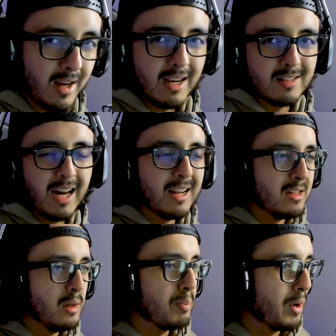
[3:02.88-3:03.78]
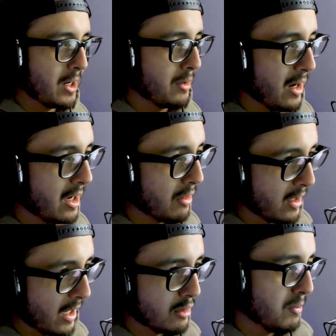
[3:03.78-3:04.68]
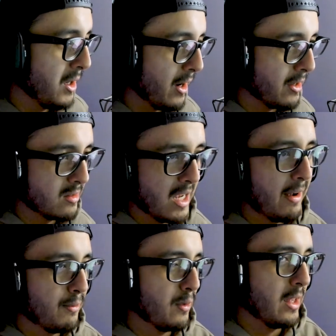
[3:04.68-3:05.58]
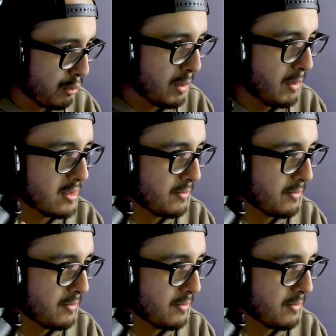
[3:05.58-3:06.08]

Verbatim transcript: Again, it's not a deal breaker or anything, and to be honest, after like three months of